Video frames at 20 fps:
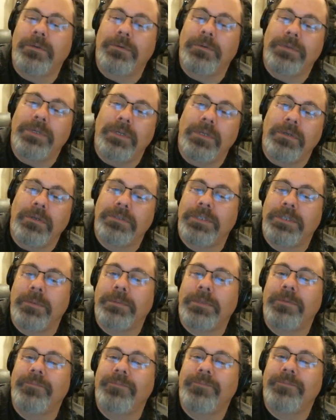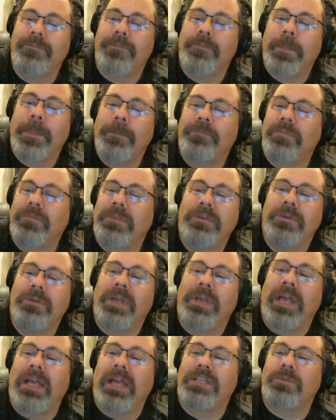you know something? you
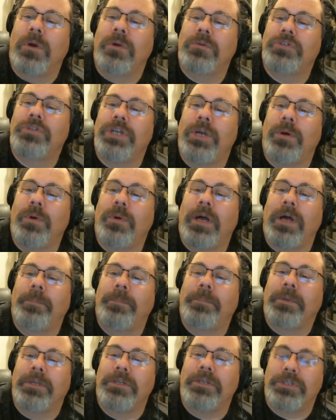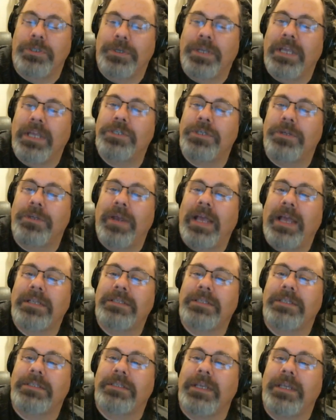guys won't show up because you'll get your
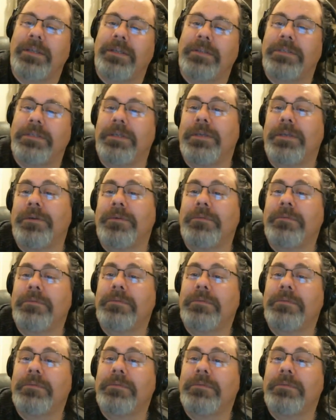asses handed to you.